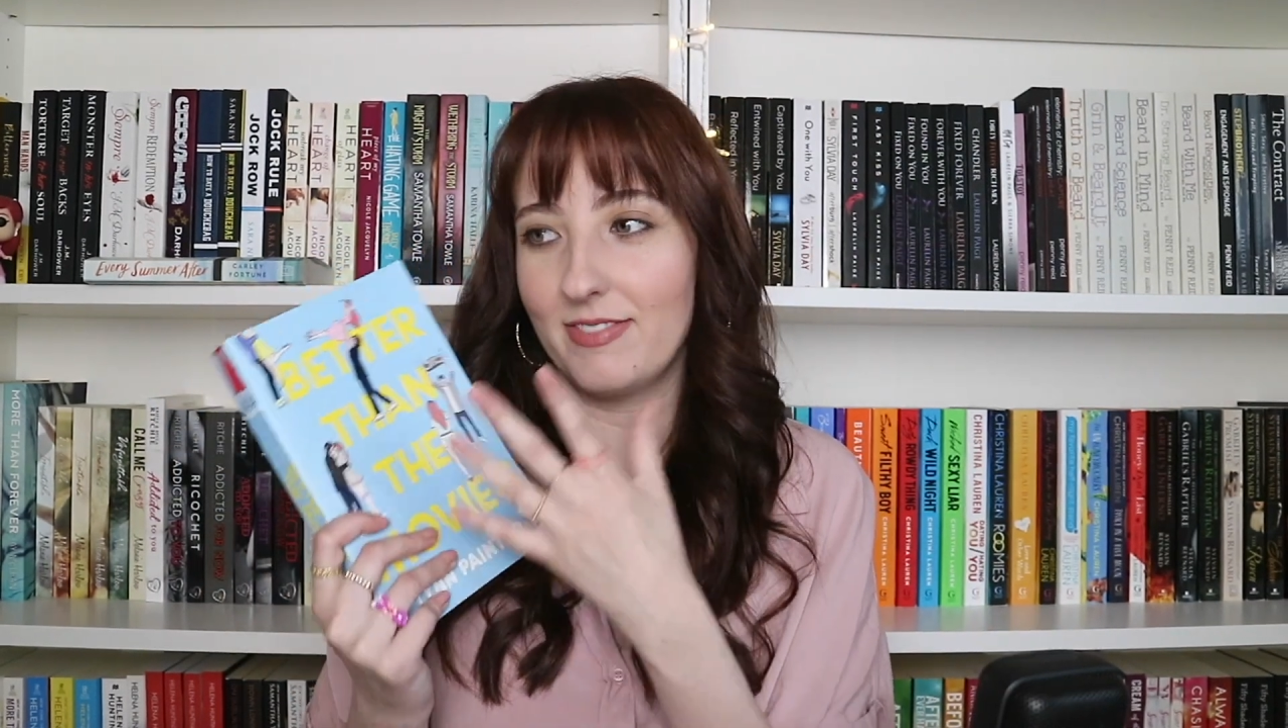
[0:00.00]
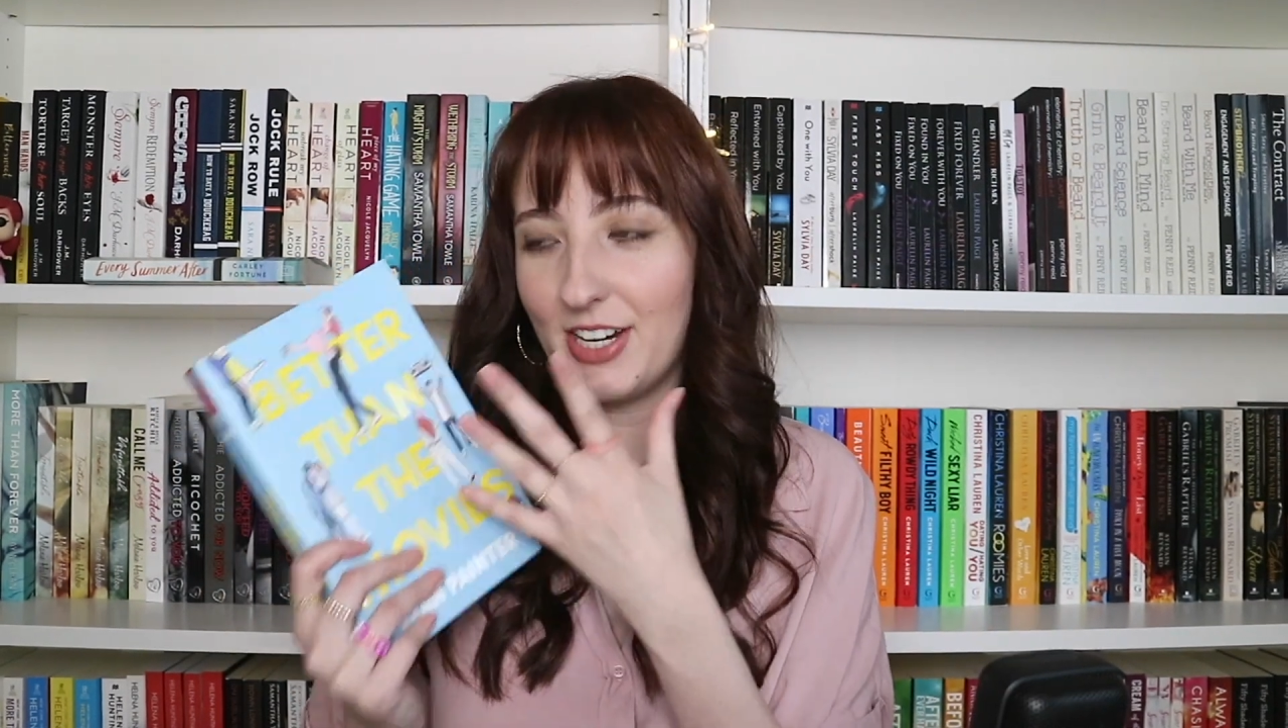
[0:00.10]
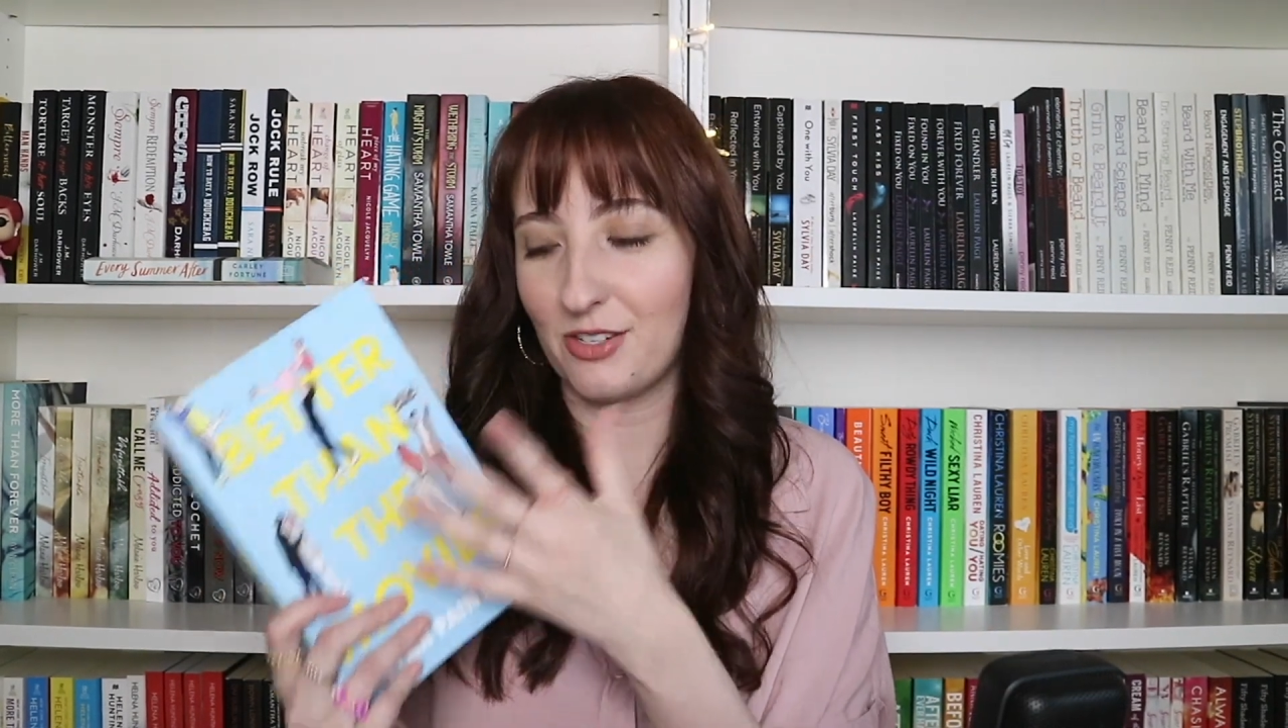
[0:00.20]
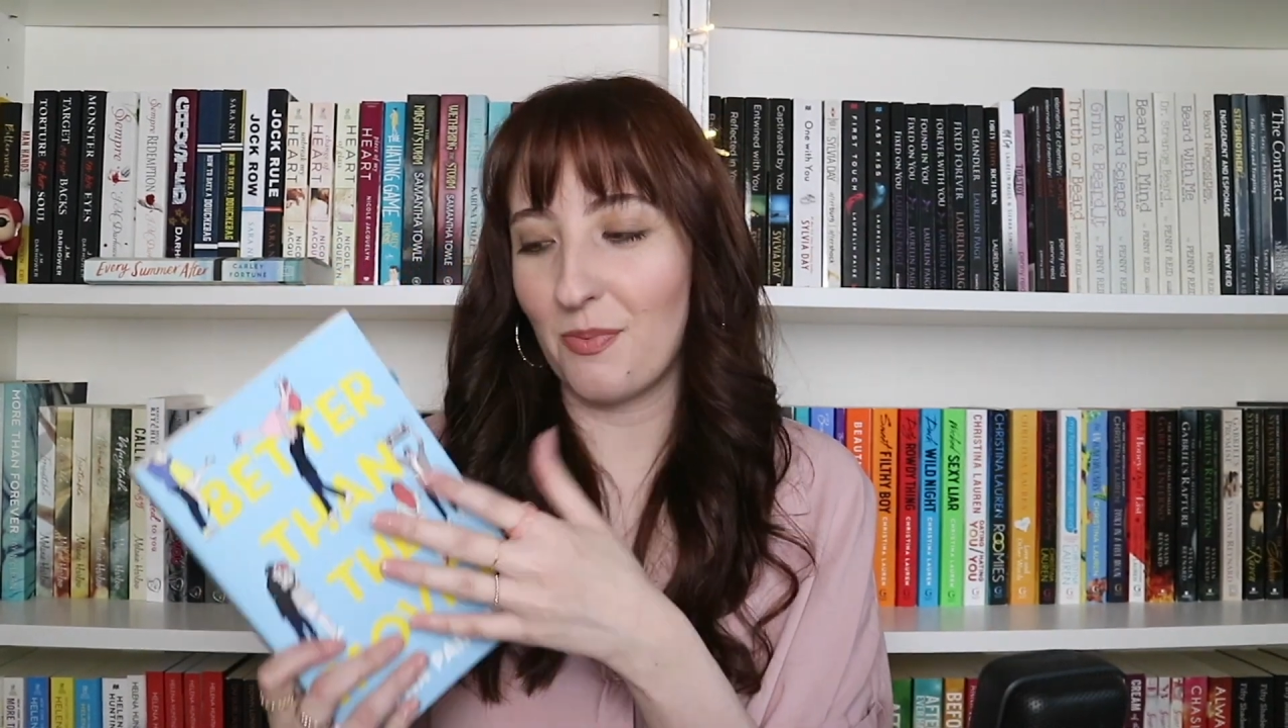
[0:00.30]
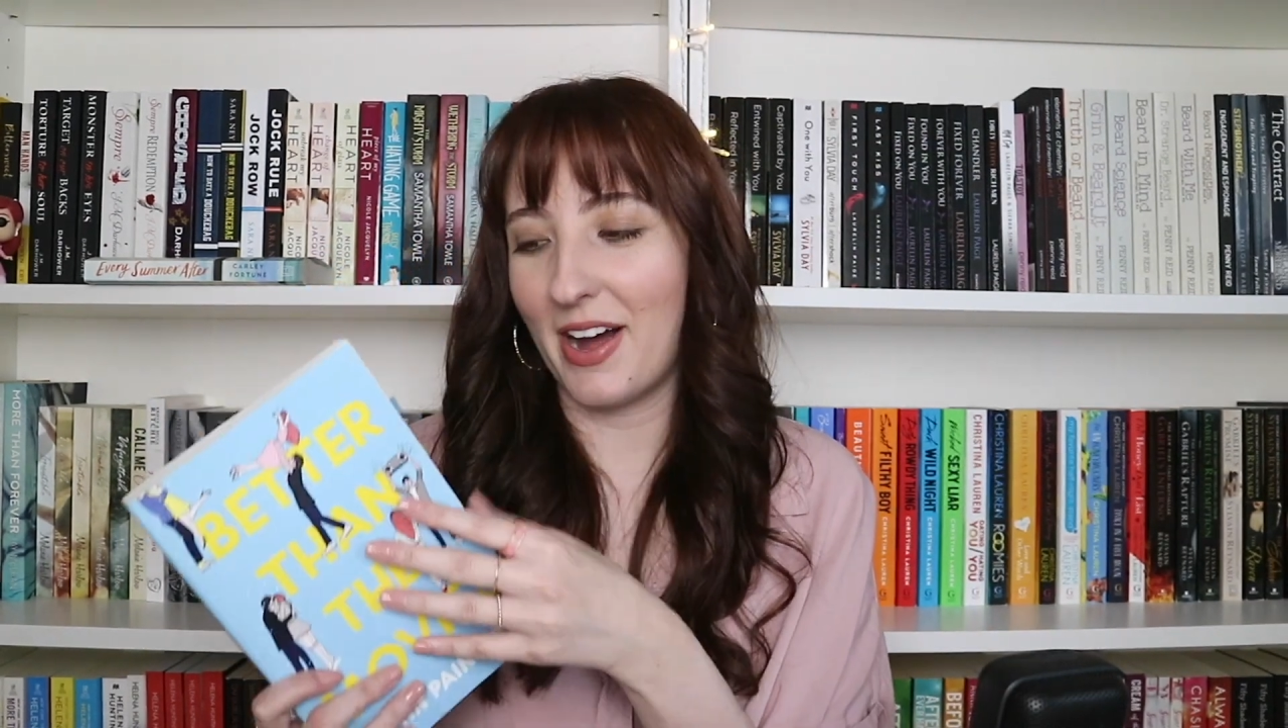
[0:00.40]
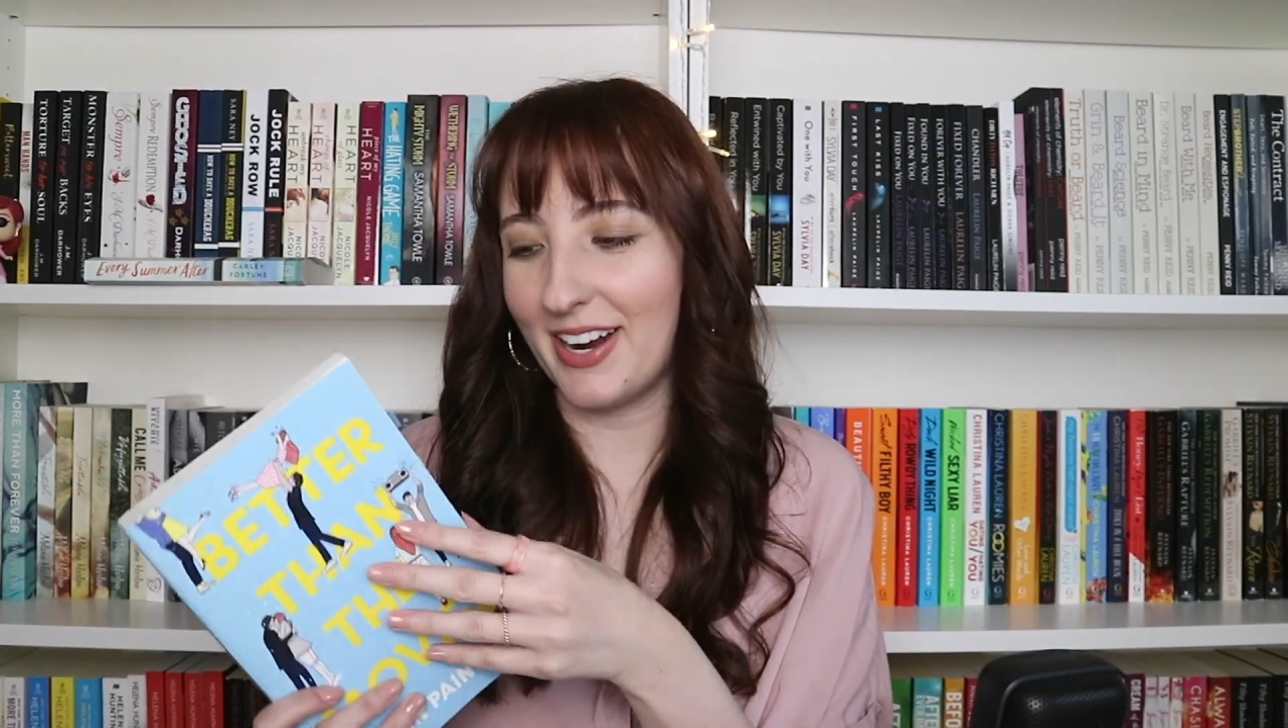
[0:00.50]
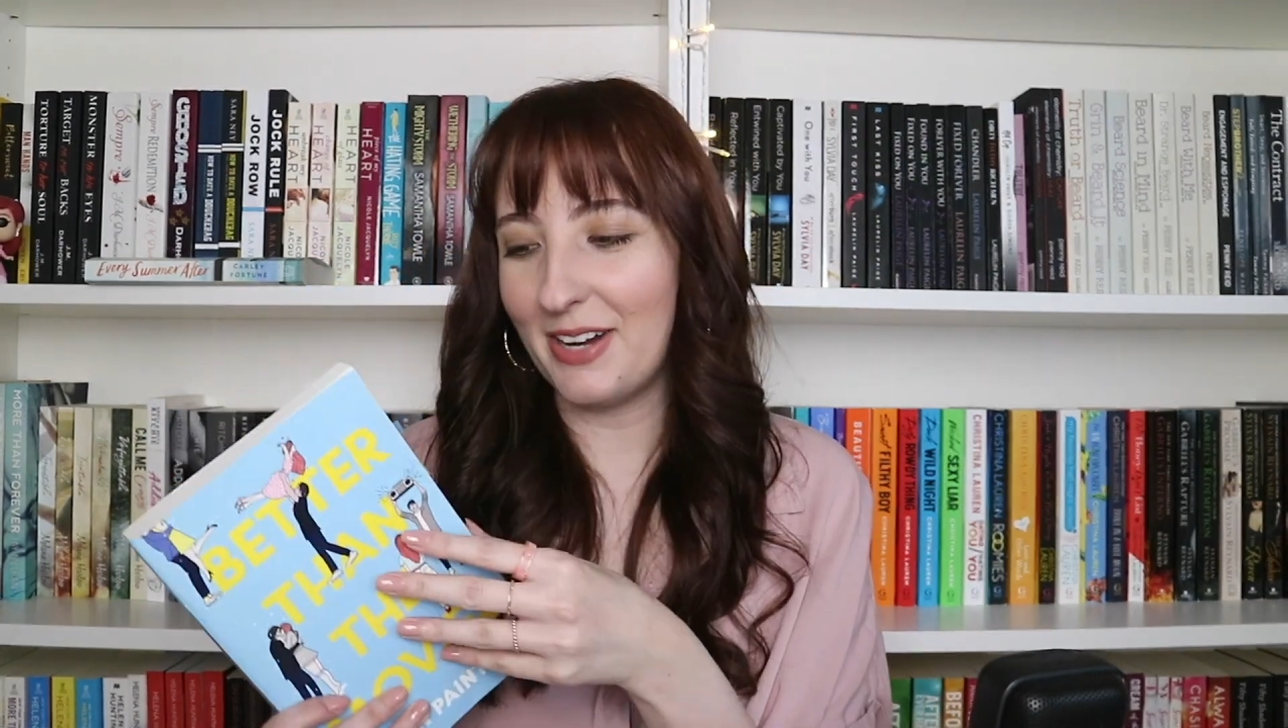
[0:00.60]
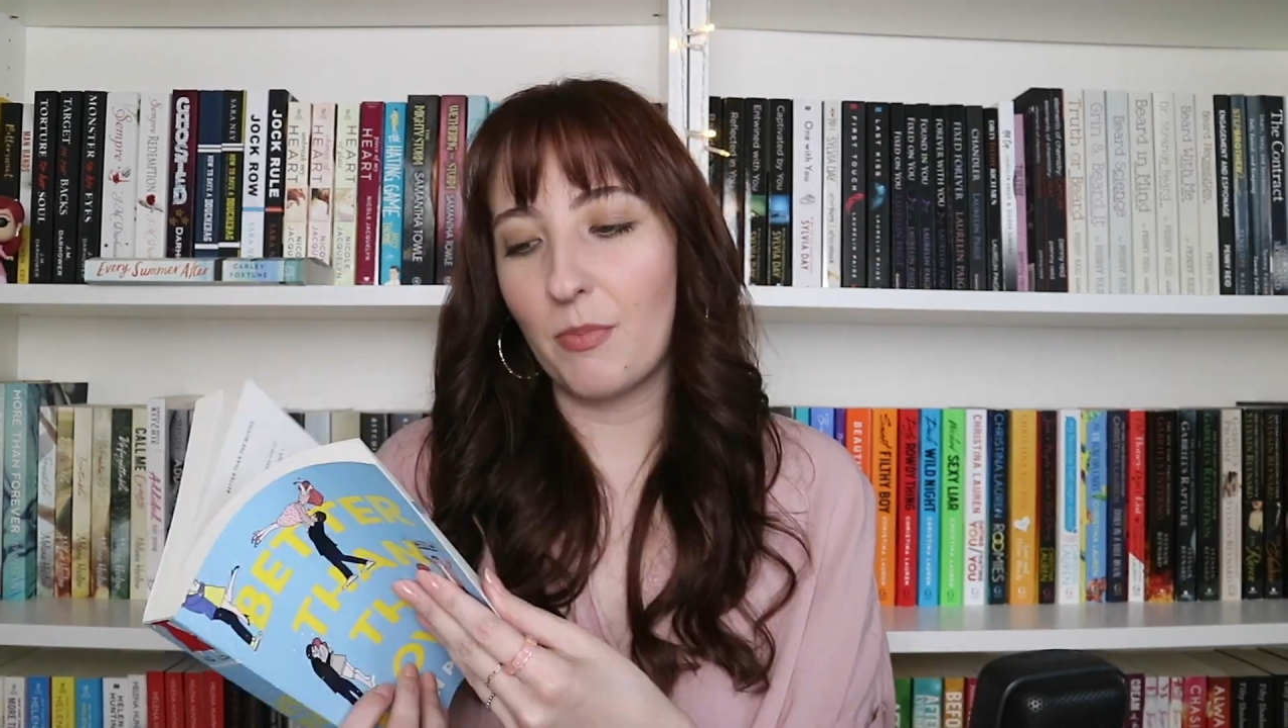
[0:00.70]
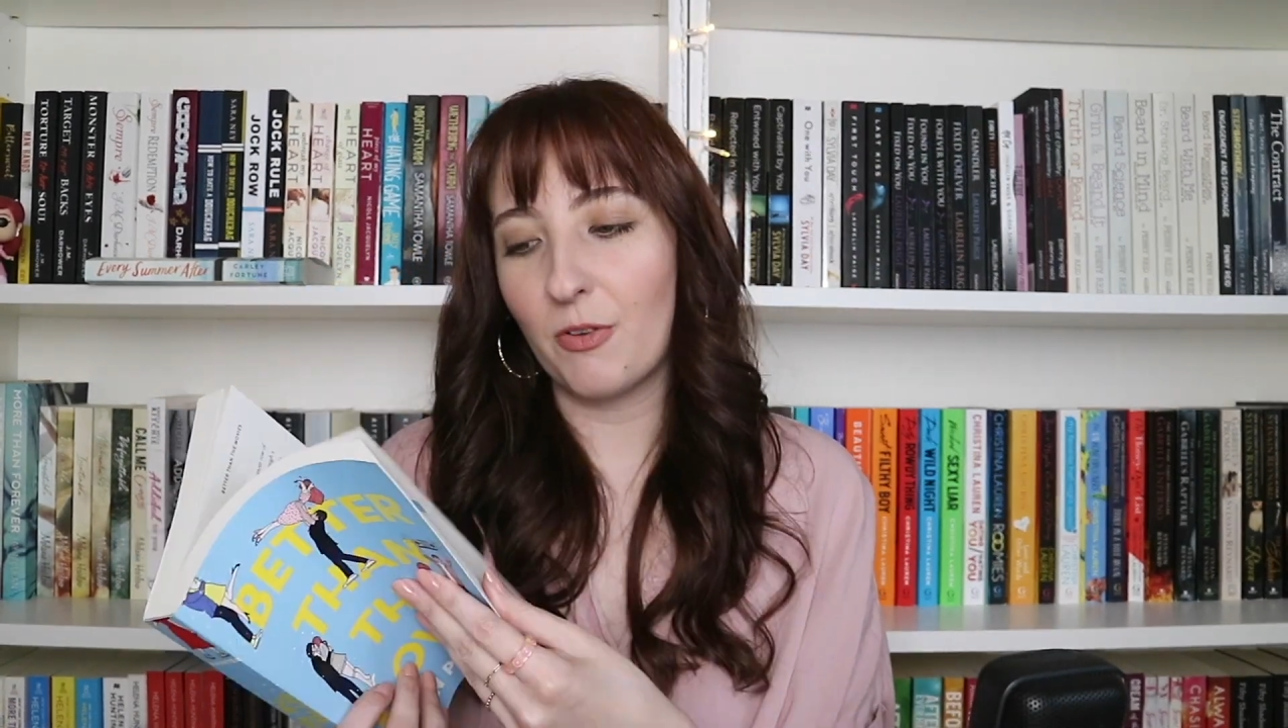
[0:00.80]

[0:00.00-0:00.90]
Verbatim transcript: it is pine,